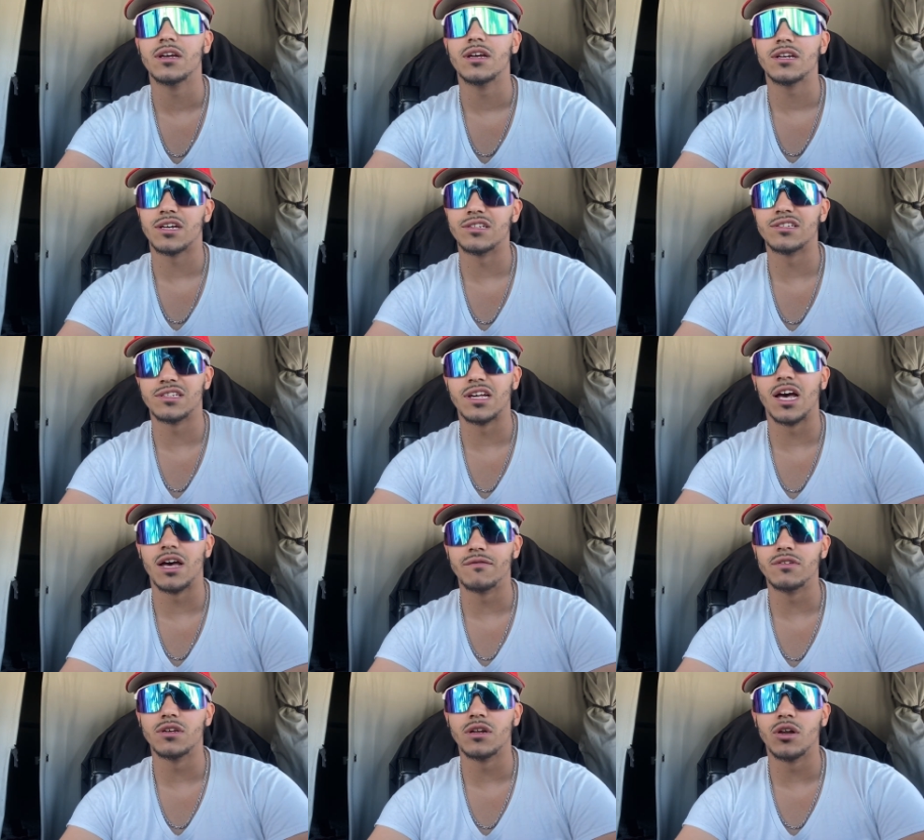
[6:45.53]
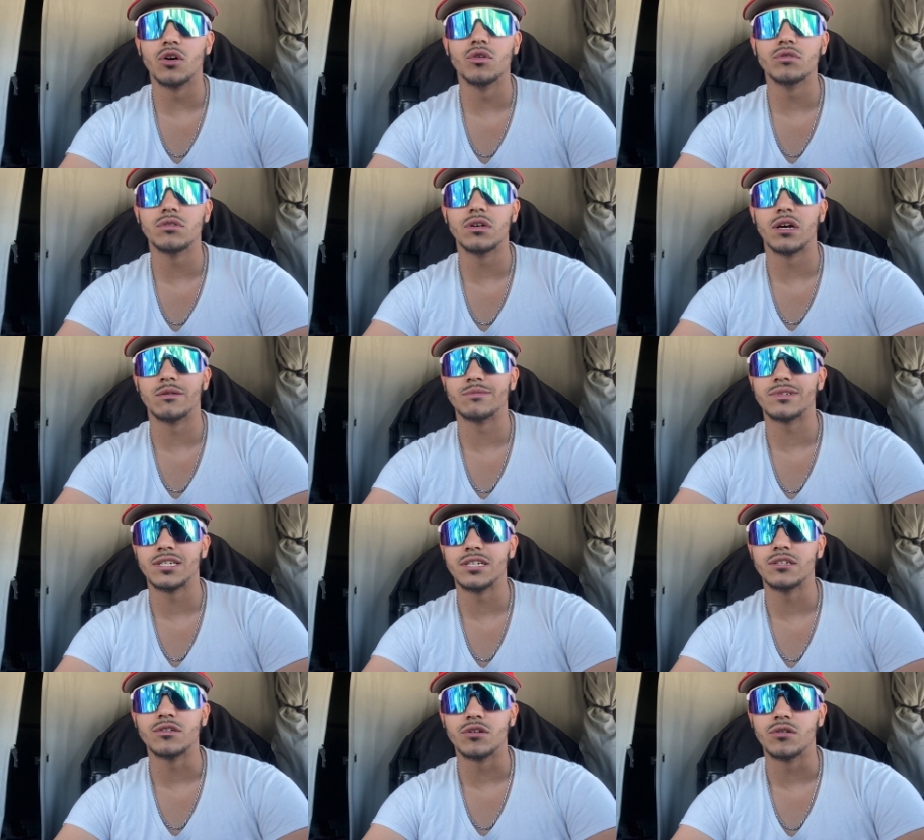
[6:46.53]
because it's a heavier load you got what i'm
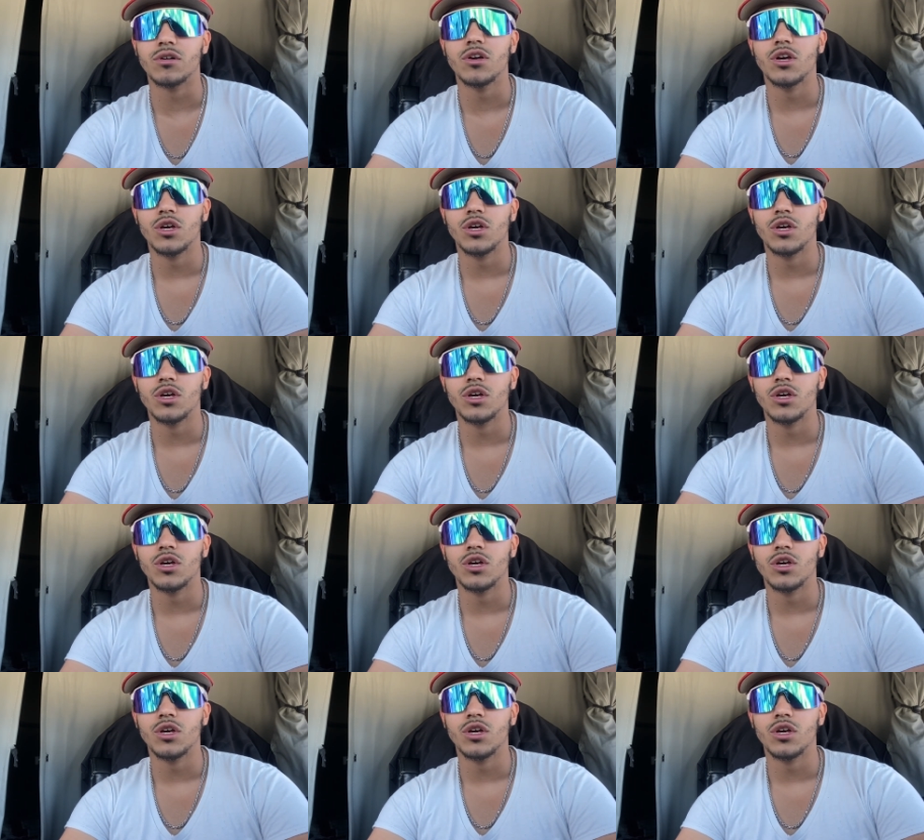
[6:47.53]
saying you know